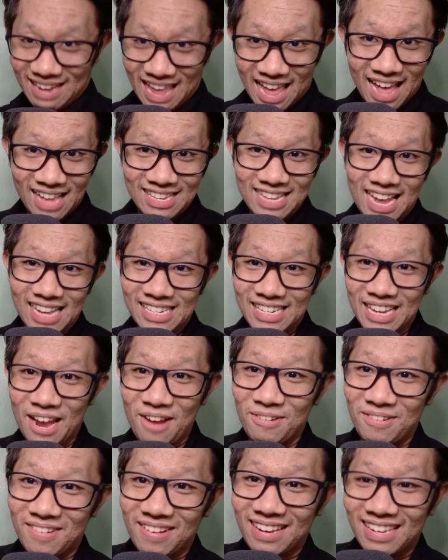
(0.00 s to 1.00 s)
How's that
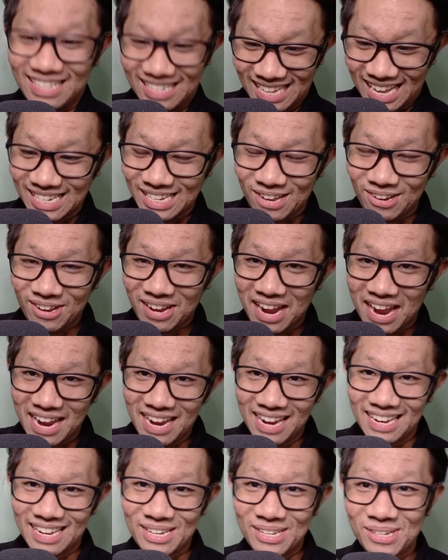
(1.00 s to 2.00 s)
sound? Does that sound
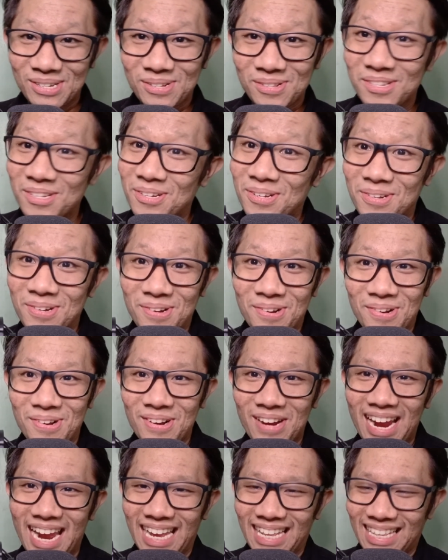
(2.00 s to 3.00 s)
okay?
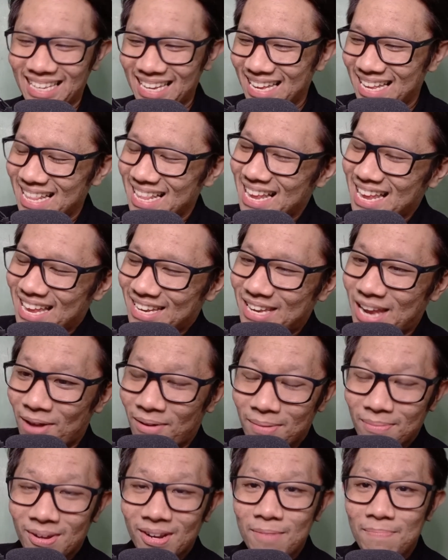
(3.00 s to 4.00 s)
Great. Now,
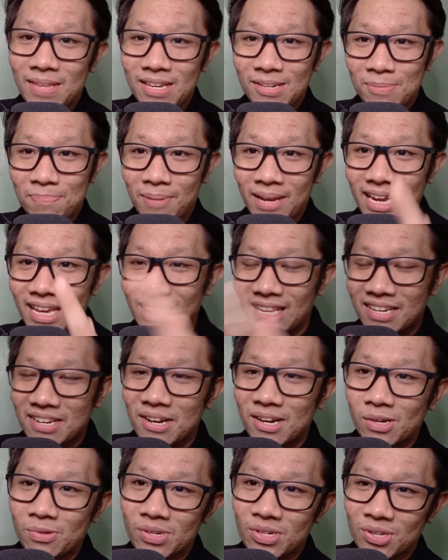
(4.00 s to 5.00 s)
I'm going to display the
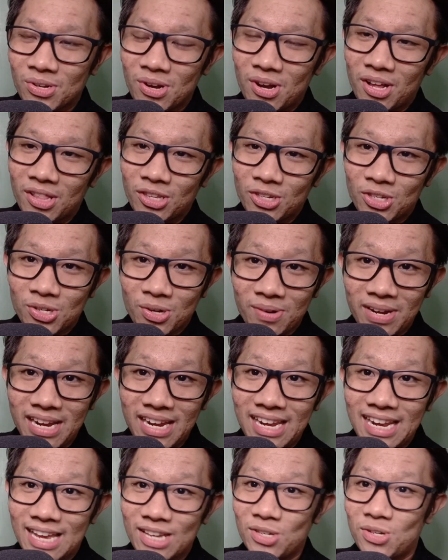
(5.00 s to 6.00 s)
tongue twister on the
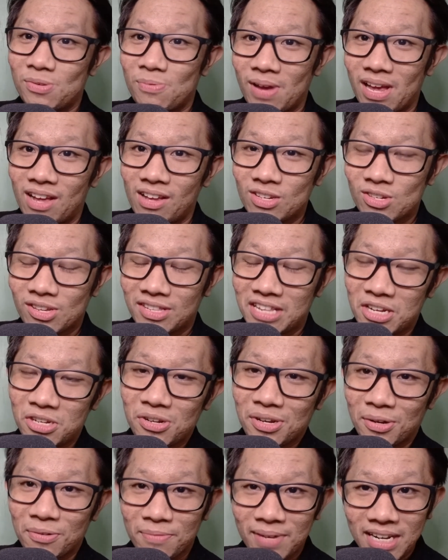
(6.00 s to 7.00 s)
screen as well so that
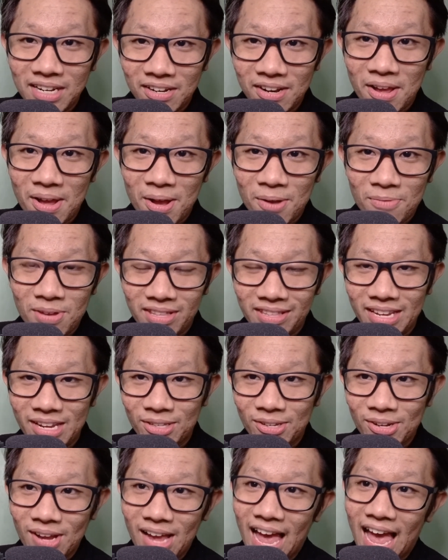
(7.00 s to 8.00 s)
you can read along with
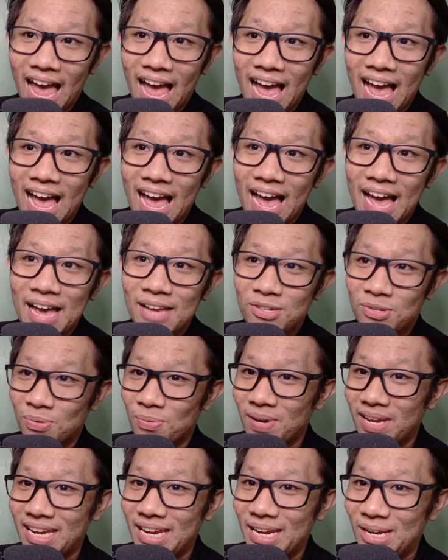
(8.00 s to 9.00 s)
Tito as
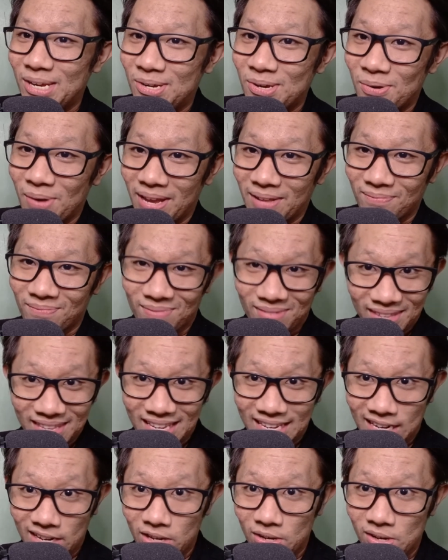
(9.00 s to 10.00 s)
we do it.
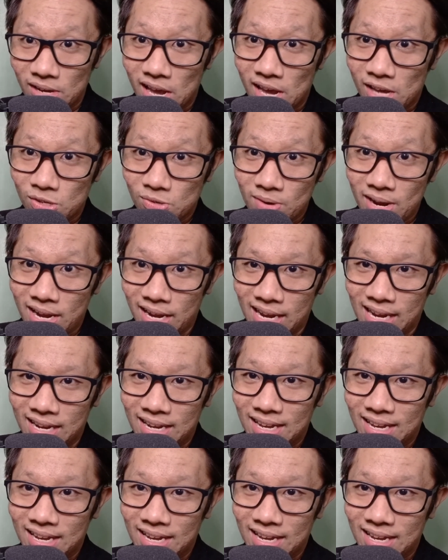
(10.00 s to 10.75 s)
Are you guys ready?